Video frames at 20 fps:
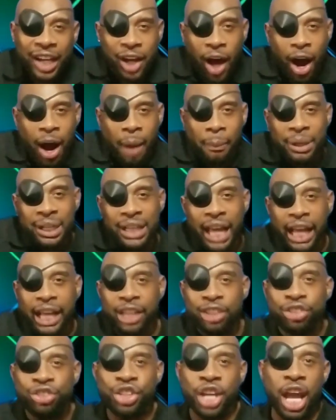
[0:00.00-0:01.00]
Comment, like,
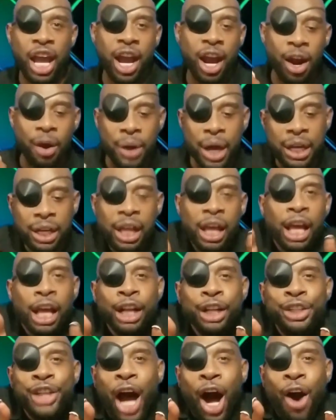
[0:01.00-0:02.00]
and share, and
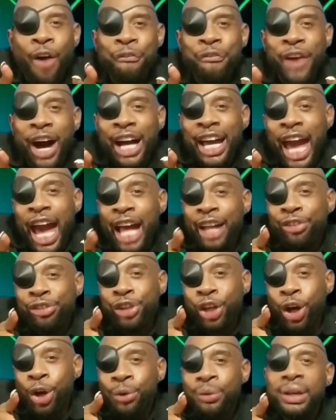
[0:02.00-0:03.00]
don't forget
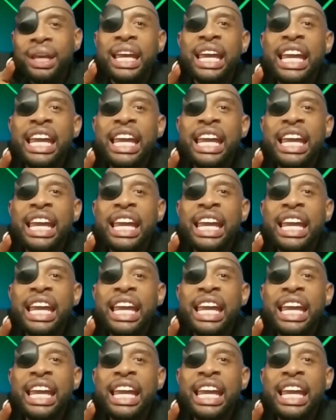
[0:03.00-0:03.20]
to